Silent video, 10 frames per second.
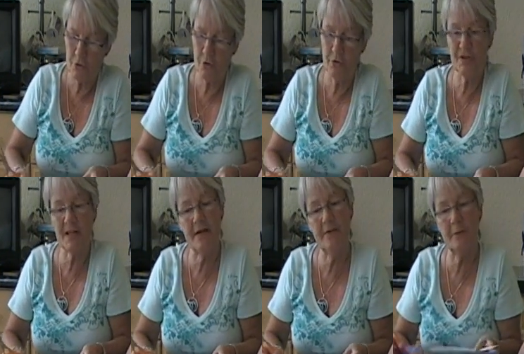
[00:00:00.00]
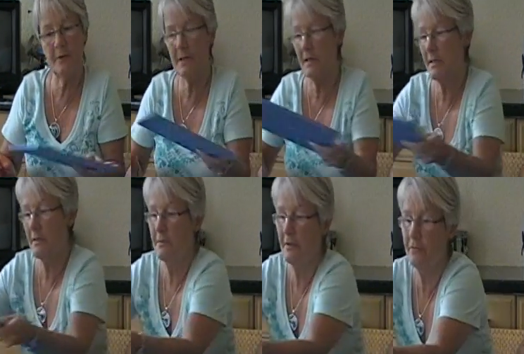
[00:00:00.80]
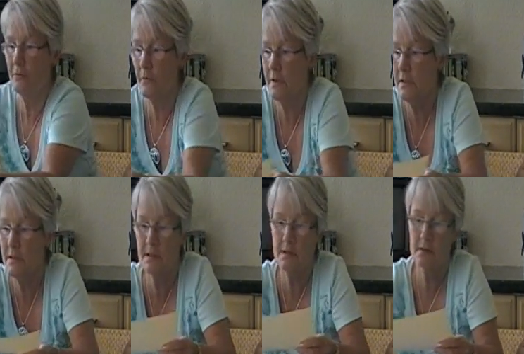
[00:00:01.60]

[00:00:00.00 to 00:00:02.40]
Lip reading: corners, everybody does them different ways,